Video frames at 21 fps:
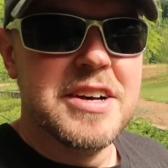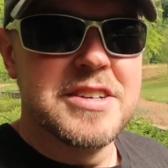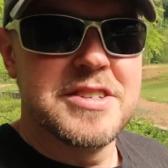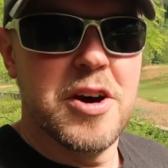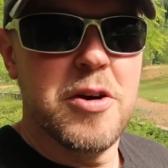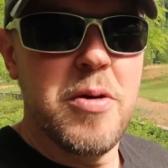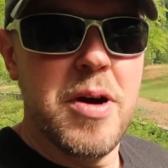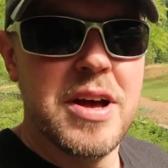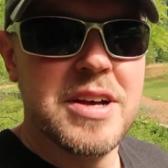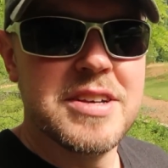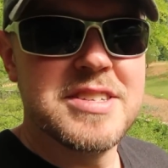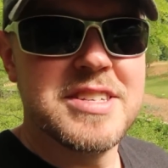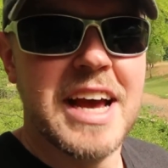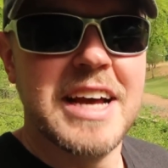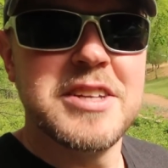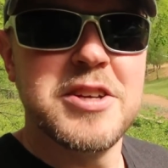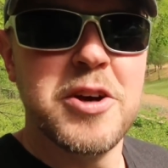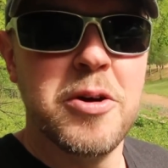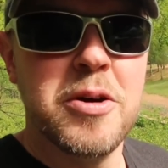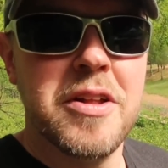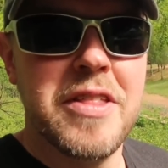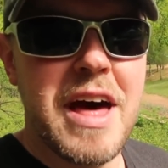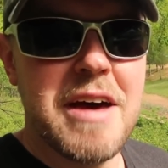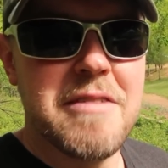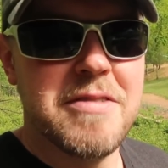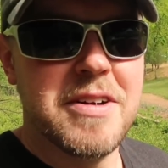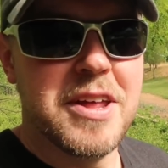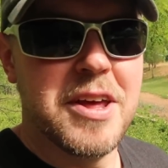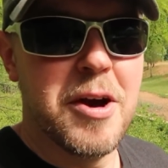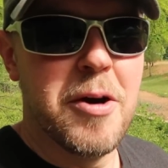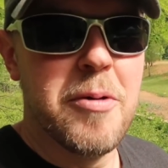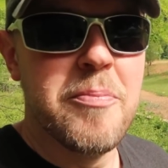So stay tuned to that
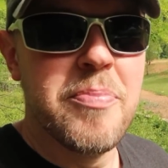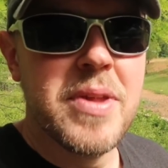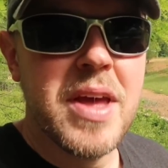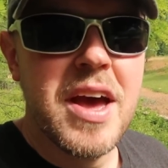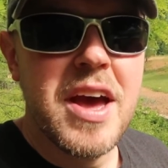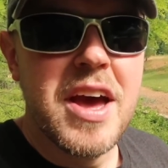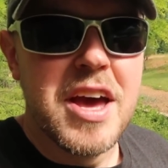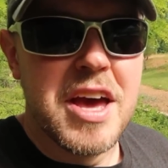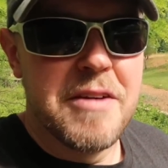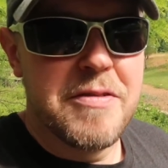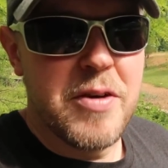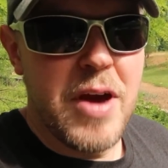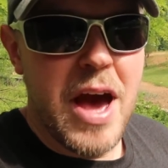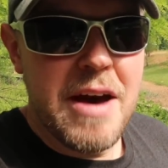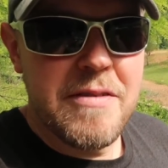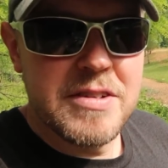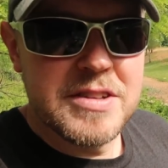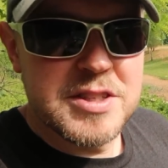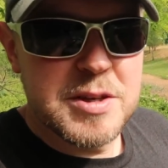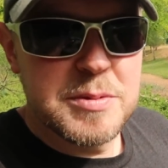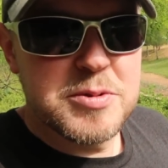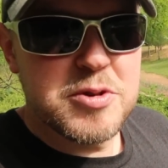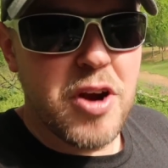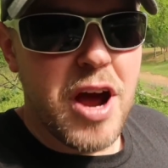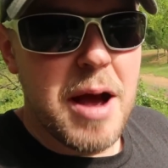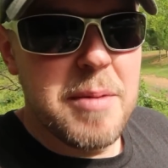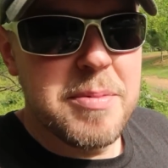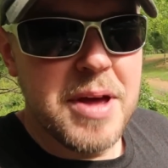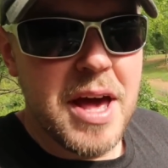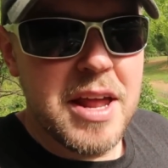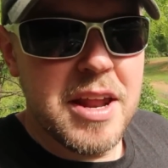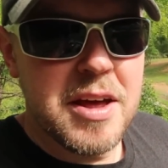video. If you haven't
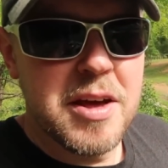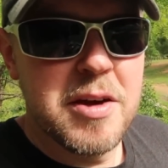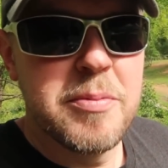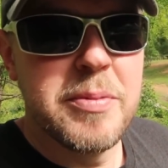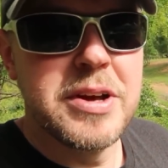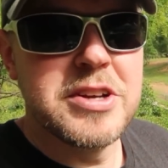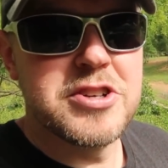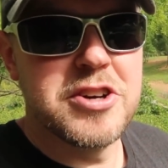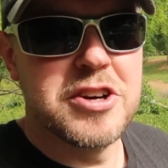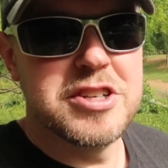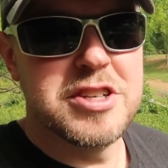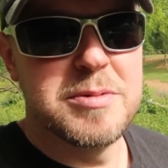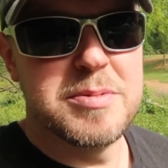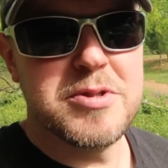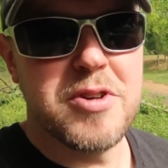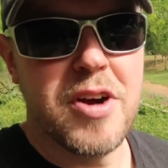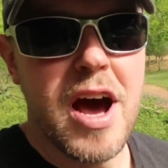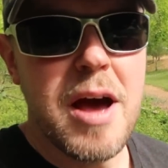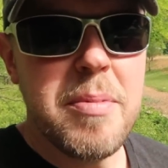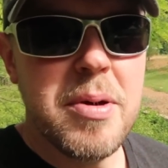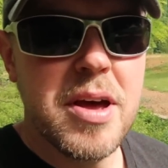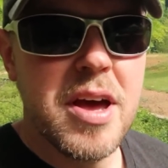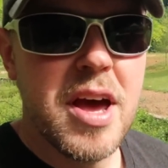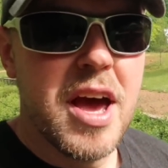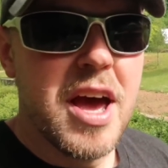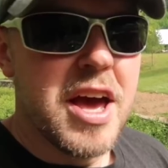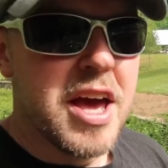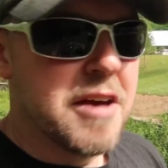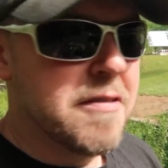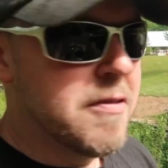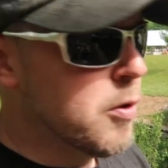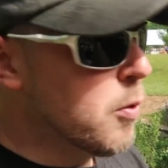subscribed yet, be sure to subscribe.
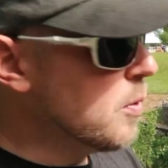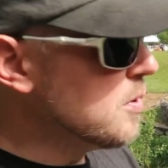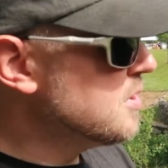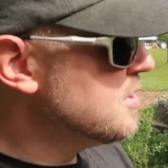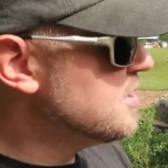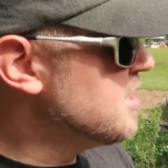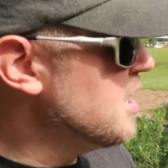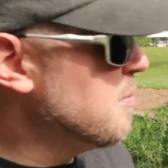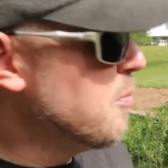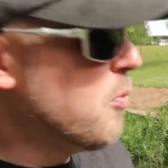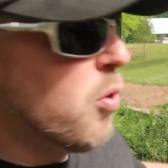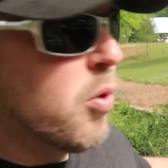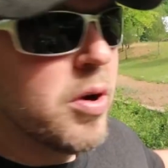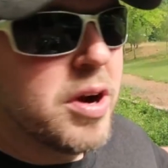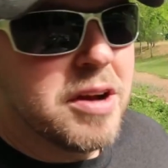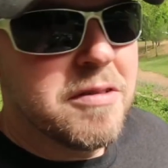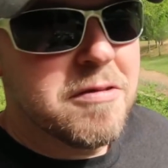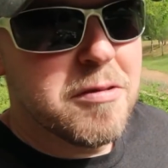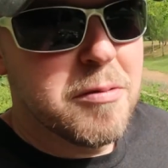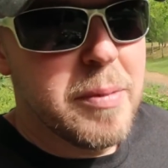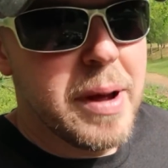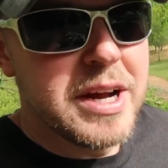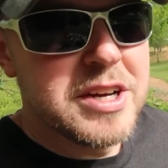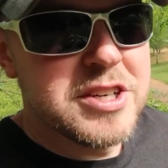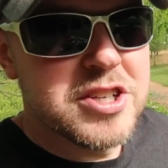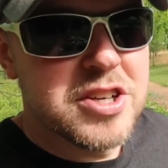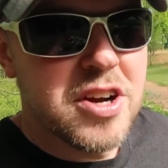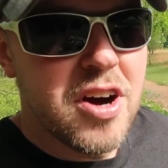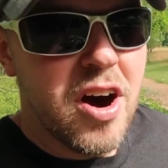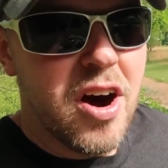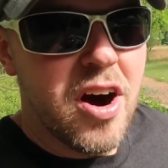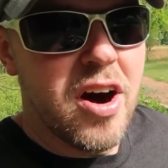If you want to see more
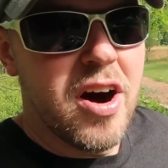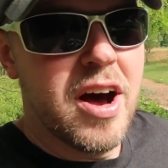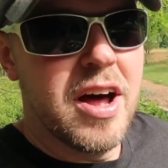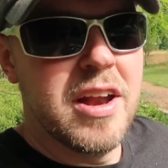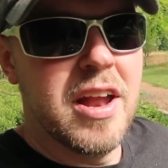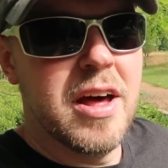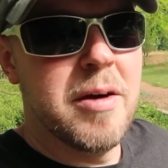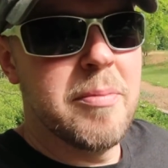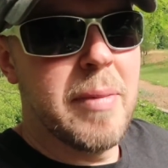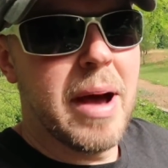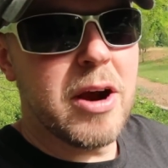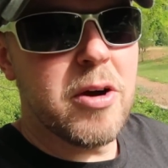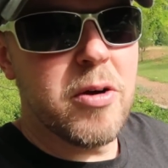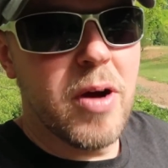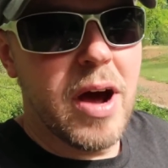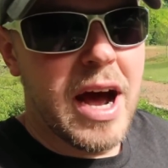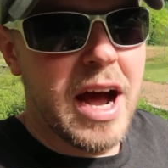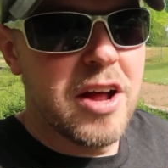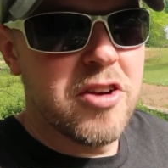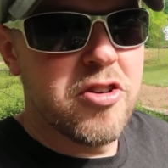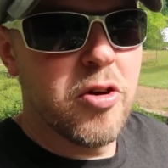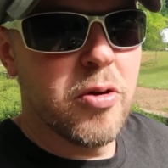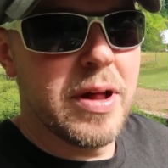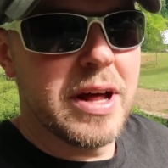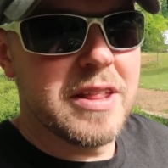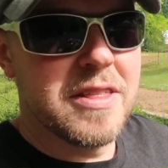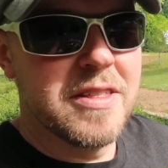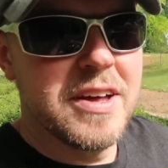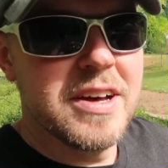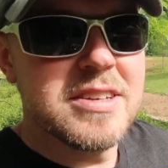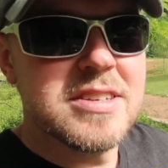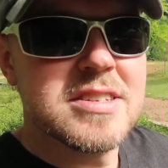information on micro hydro
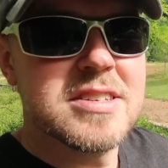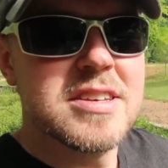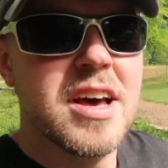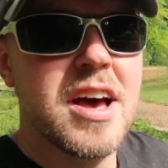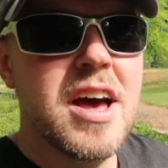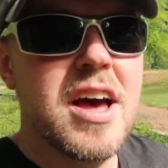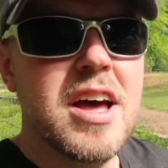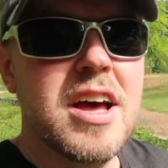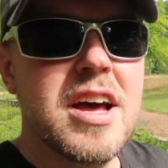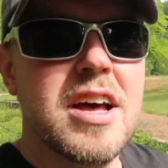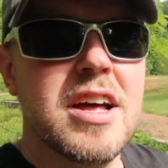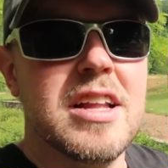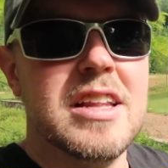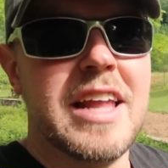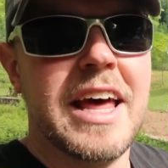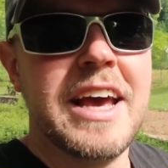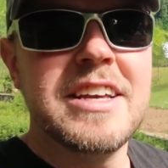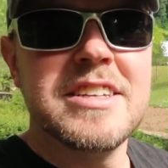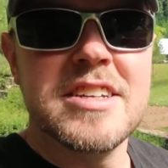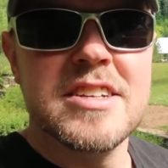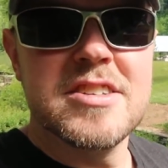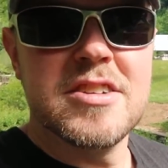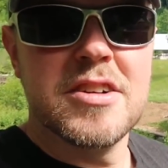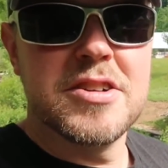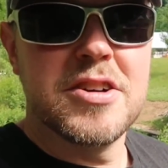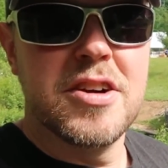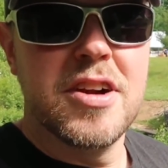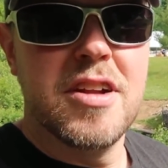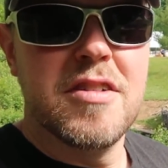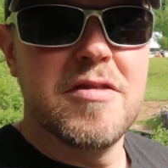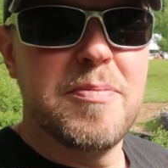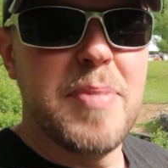like this, Langston's
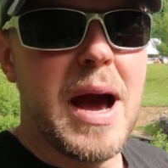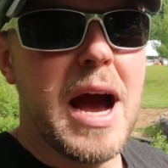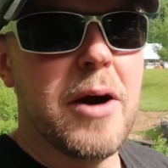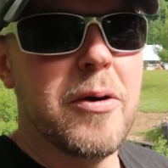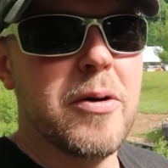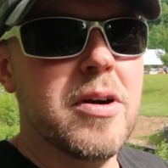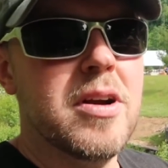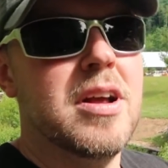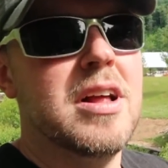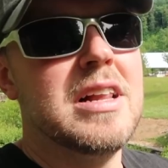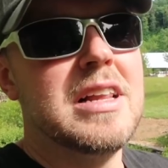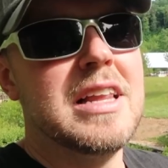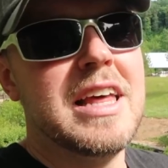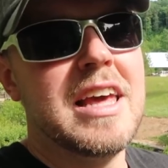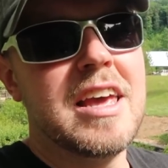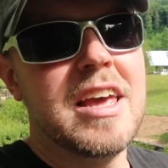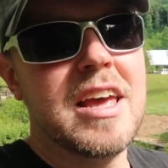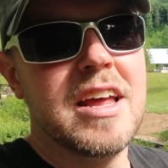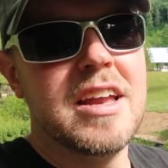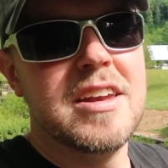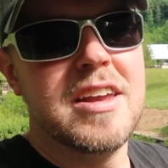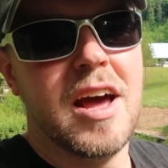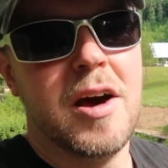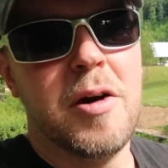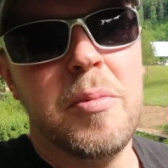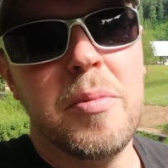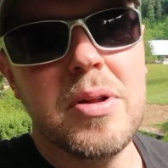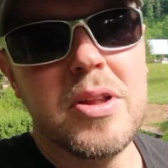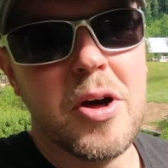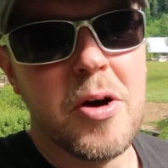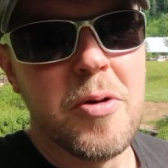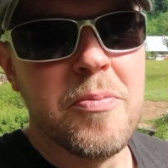Alternative Power, link
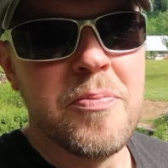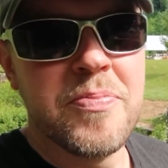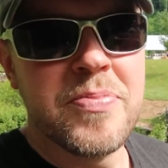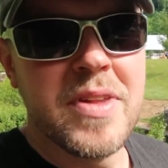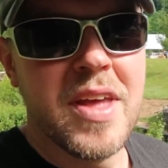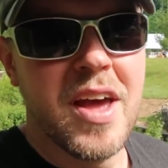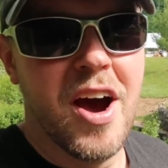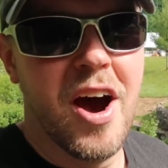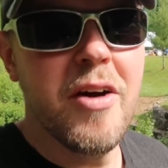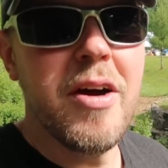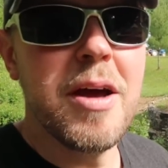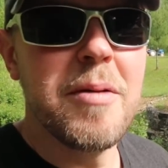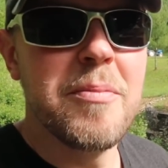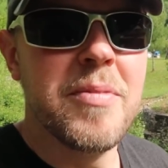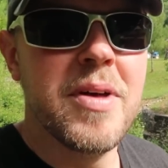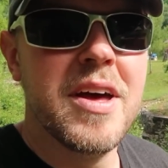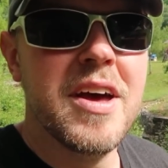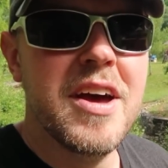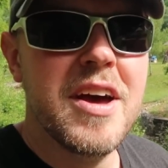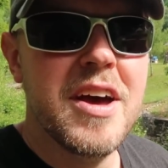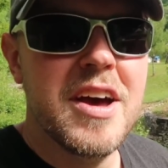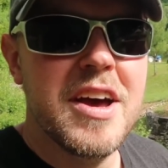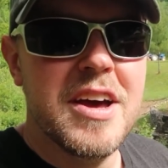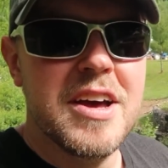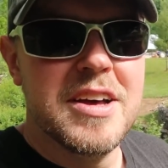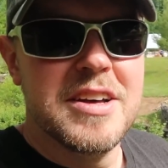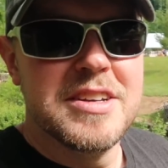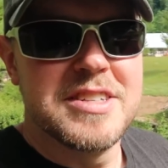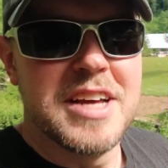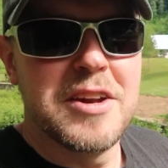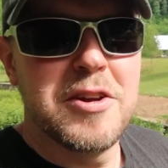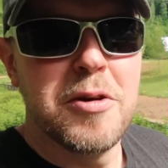down below. All right,
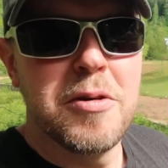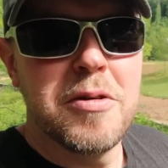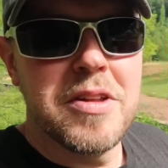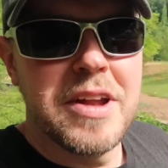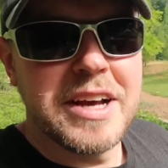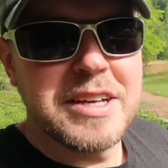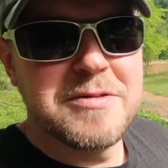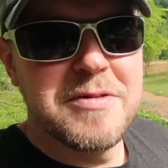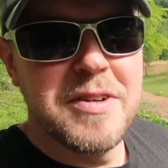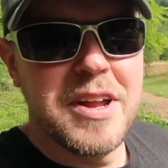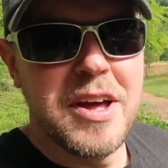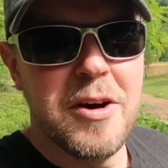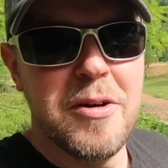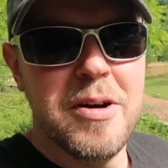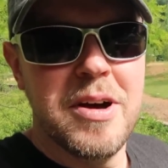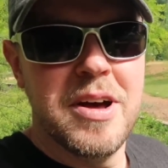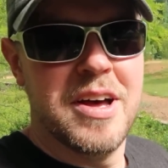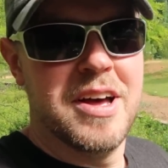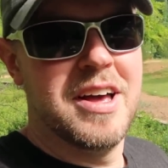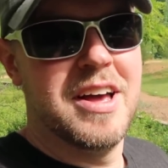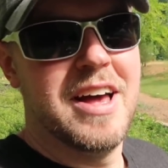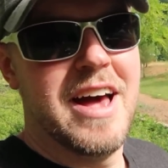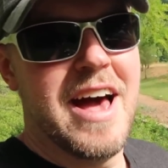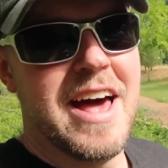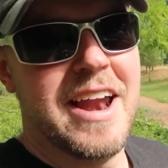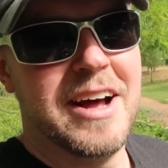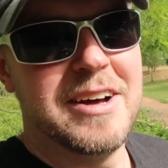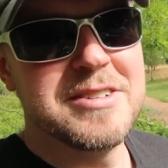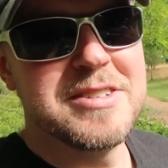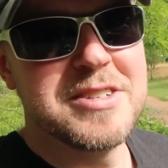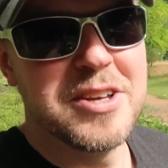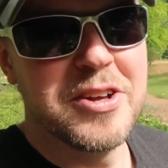stay tuned to the next video,
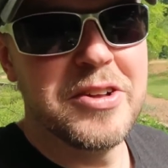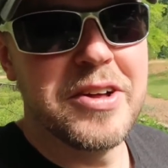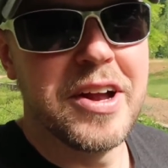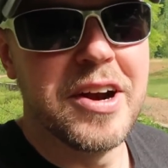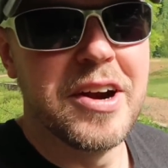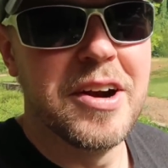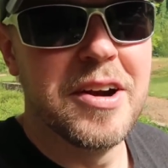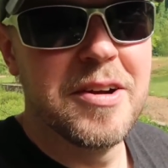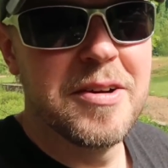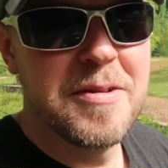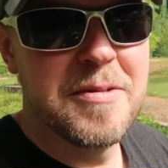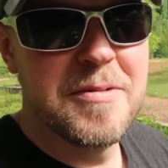and I'll see you later.